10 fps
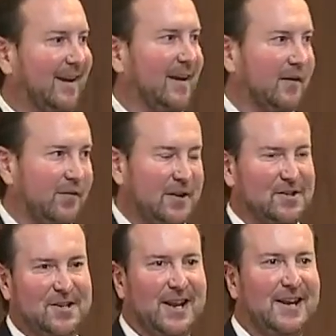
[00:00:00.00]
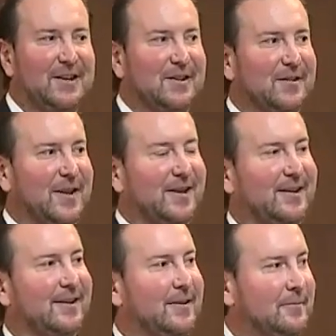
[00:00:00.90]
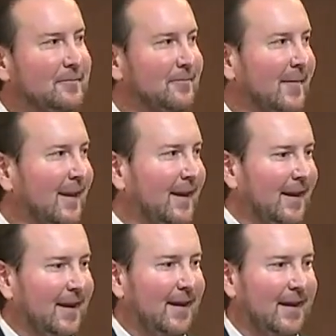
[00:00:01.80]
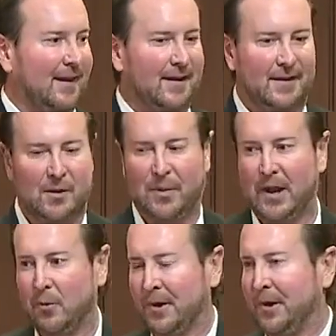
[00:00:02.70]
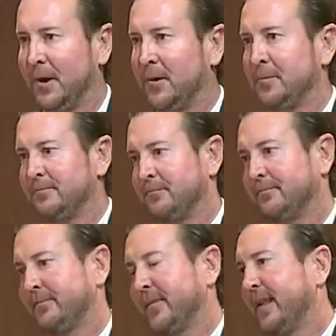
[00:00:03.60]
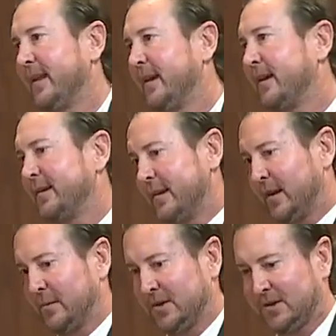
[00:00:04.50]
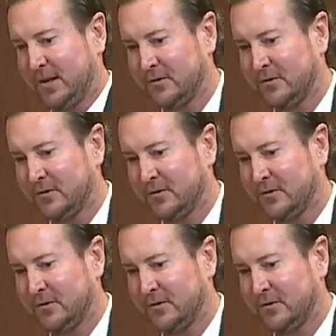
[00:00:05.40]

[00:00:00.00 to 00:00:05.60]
I finished eighth that night and the pay window, uh, they handed me a check.